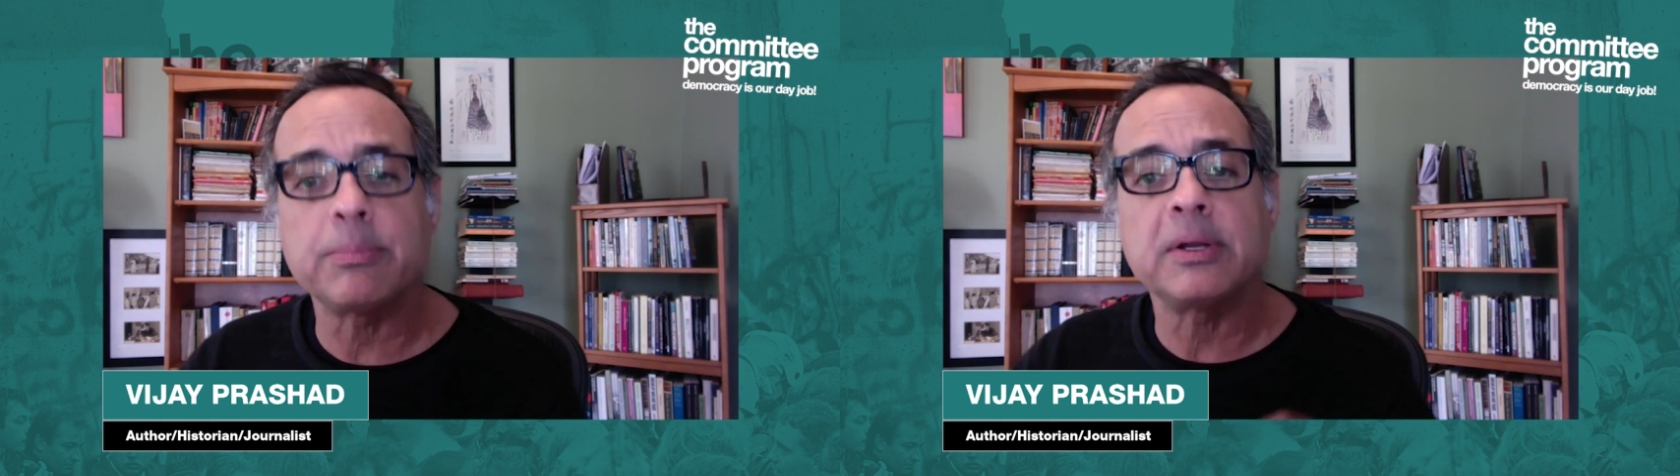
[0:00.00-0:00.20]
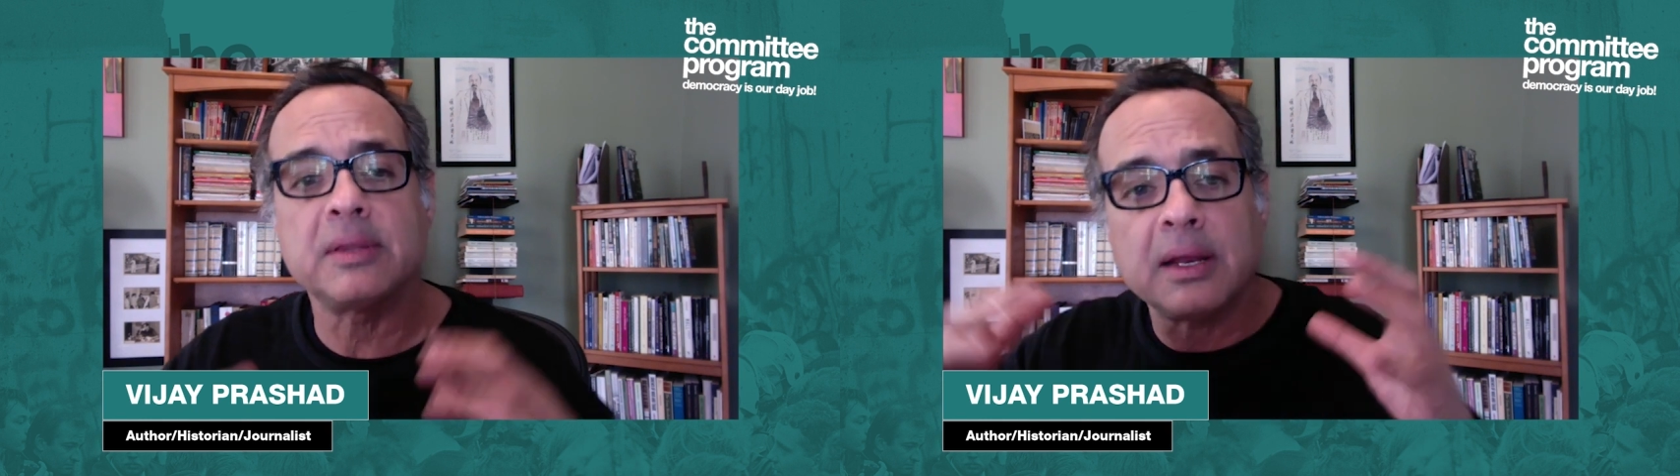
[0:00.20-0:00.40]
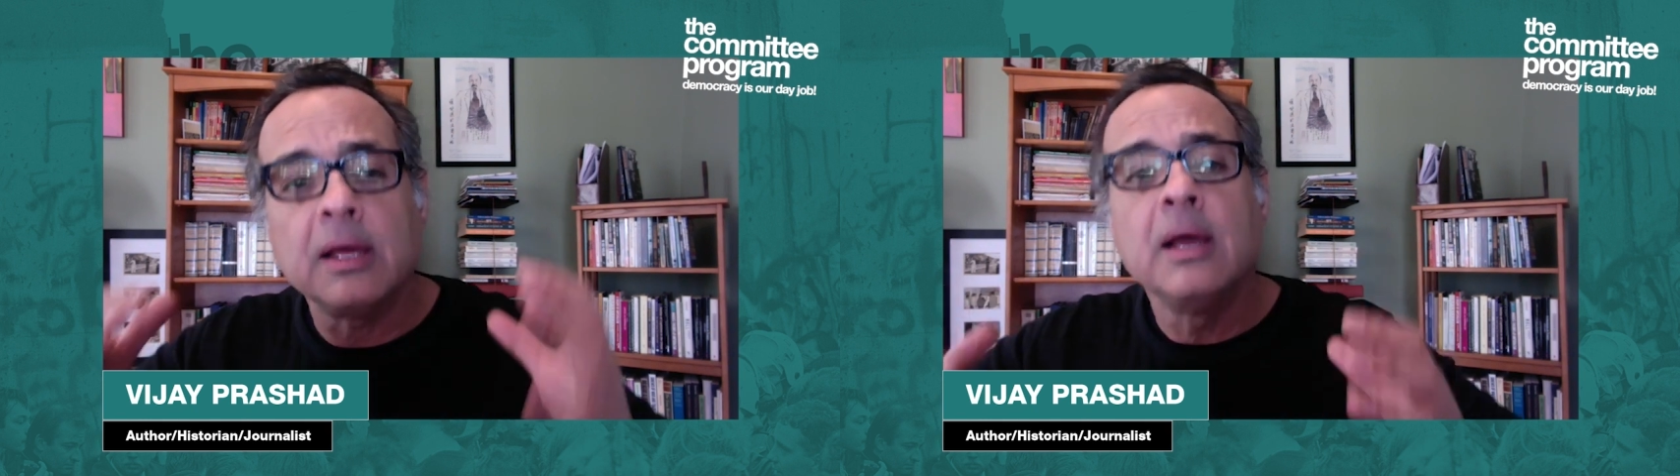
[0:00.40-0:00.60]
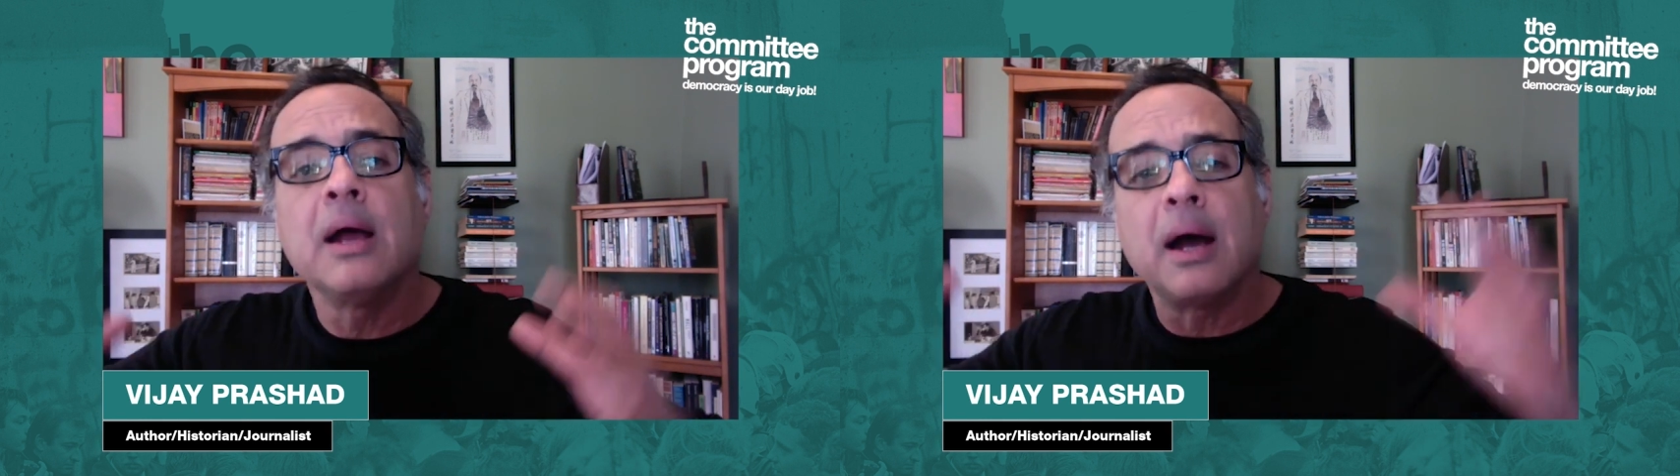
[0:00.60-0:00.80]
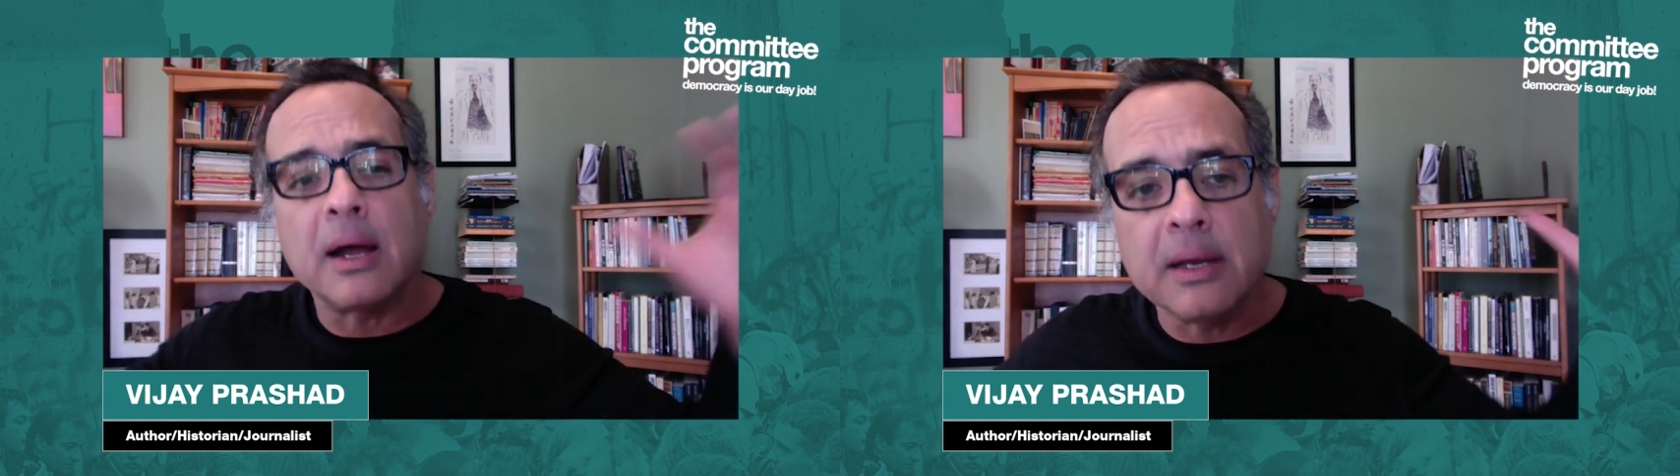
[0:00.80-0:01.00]
but then
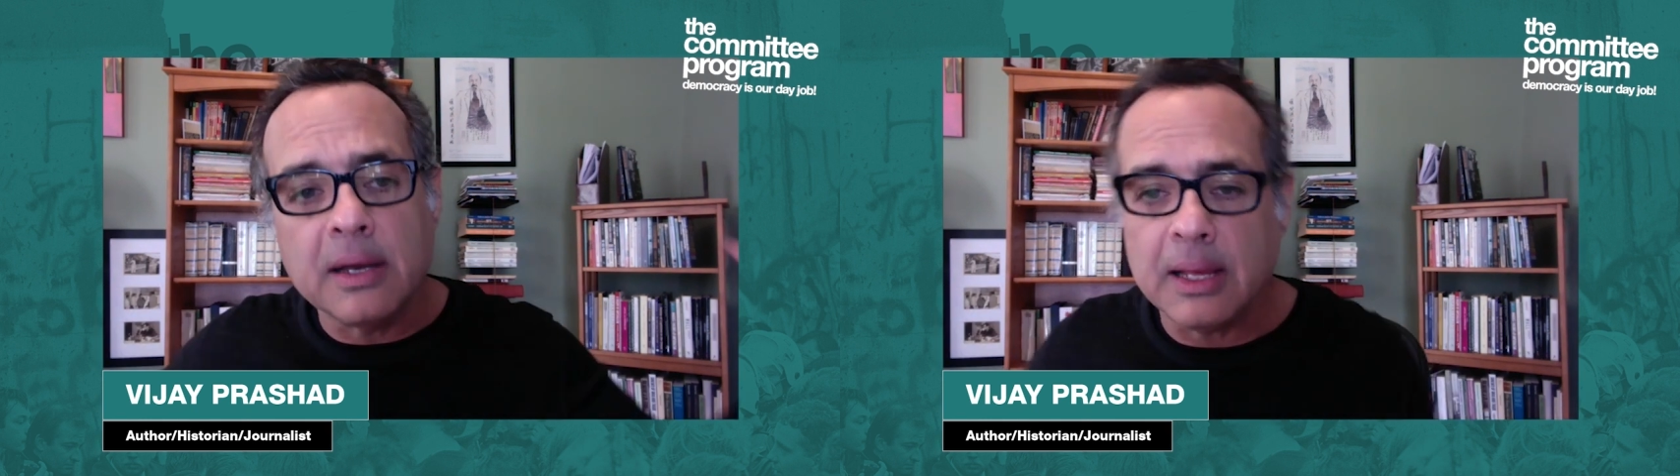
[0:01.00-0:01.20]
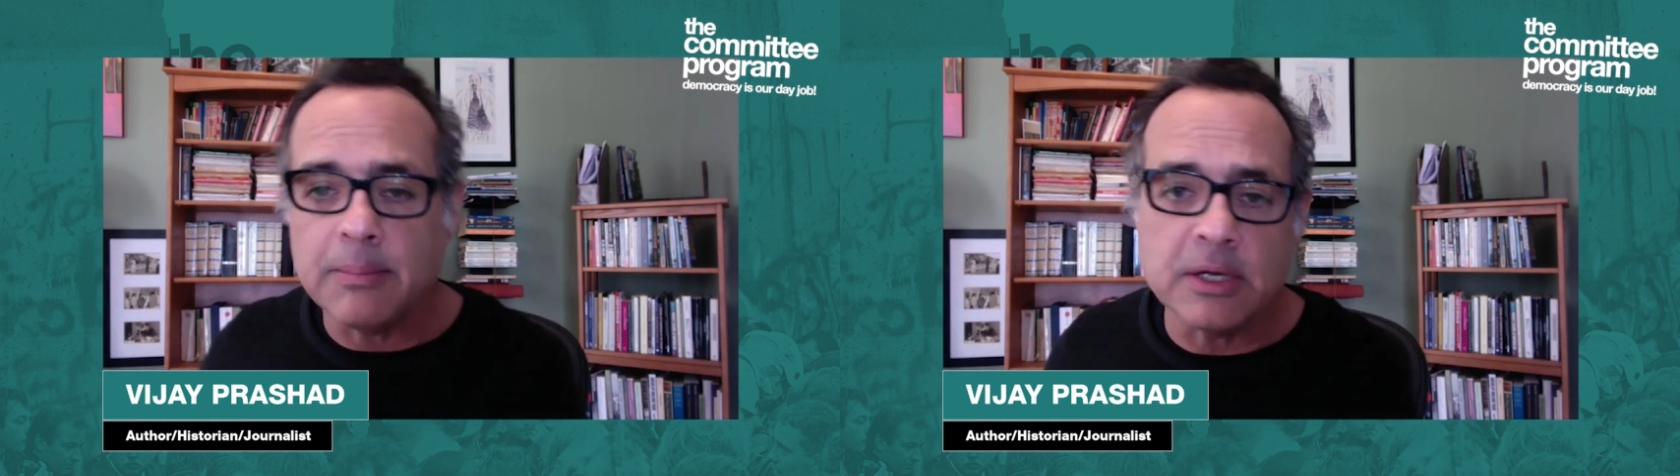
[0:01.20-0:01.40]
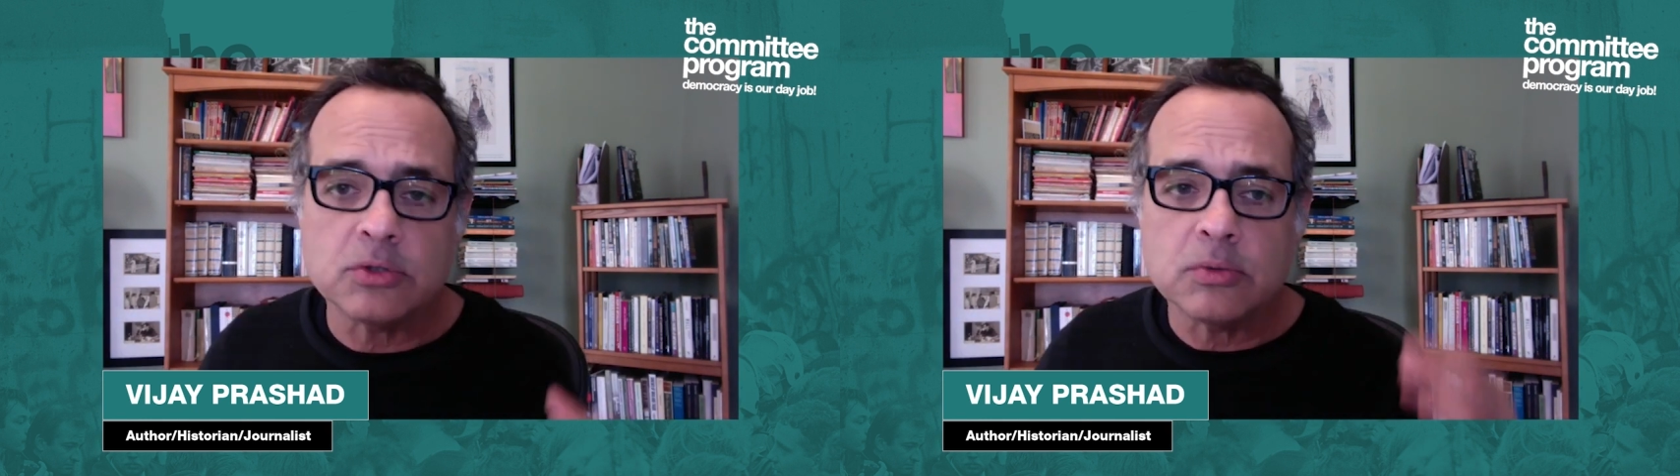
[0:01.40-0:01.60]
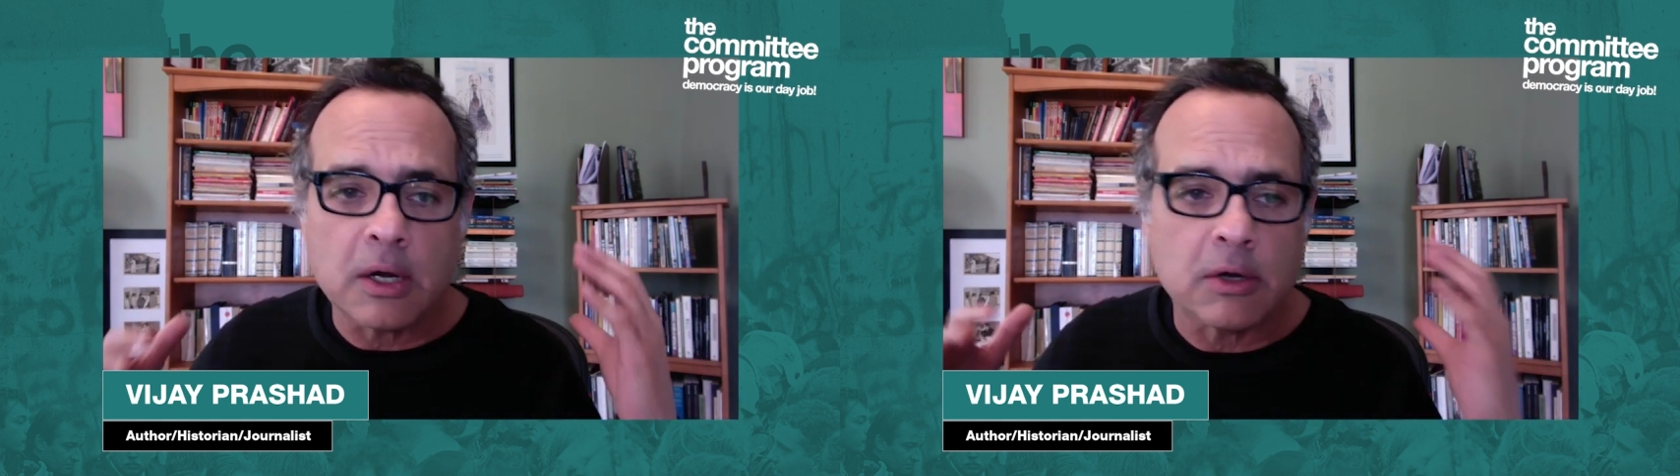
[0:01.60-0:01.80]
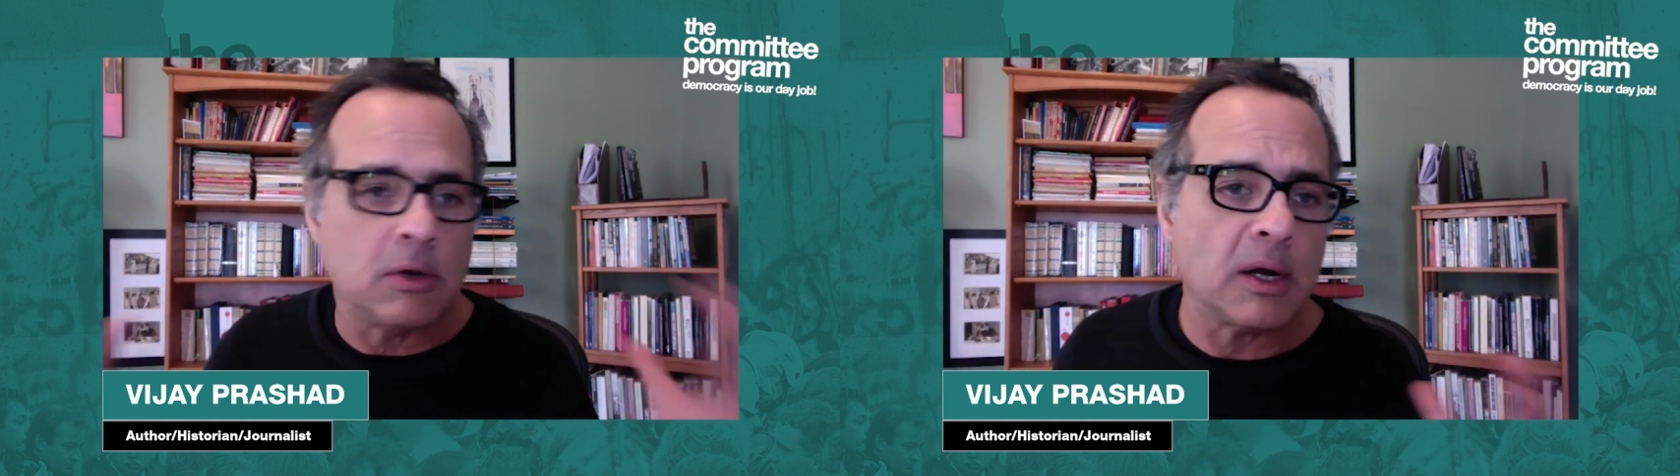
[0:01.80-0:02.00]
our neighbors who
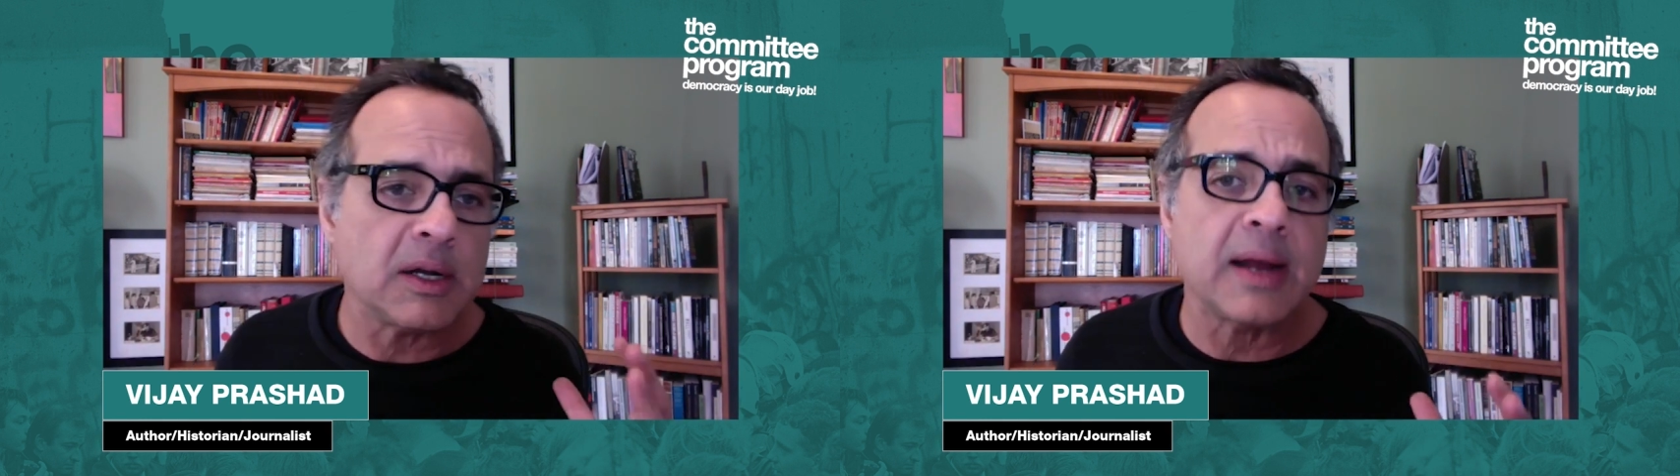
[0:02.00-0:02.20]
are not